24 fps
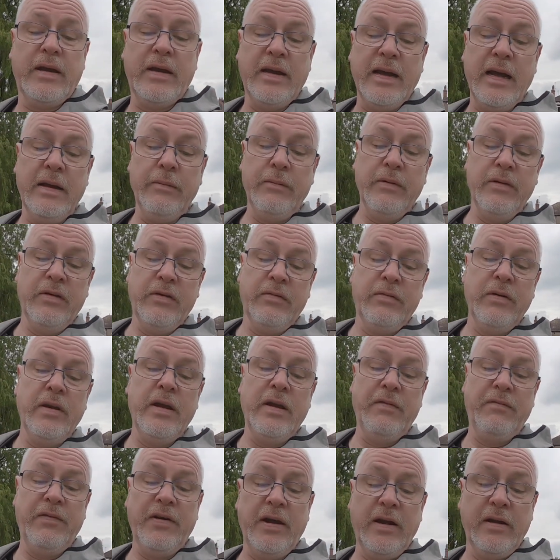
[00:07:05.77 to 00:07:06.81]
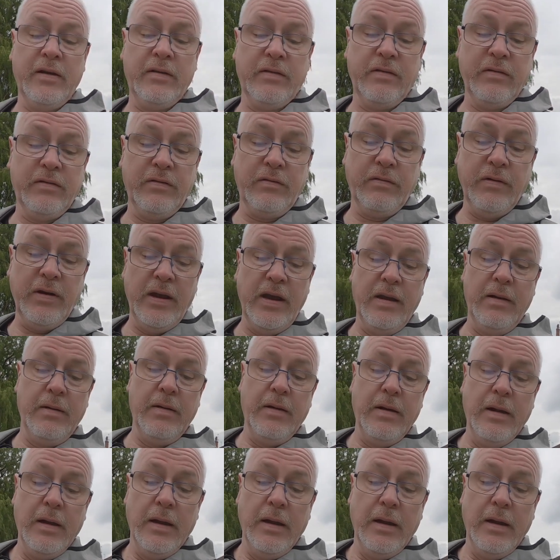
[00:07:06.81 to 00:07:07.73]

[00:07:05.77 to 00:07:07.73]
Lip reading: King Edward Street, Victor Street.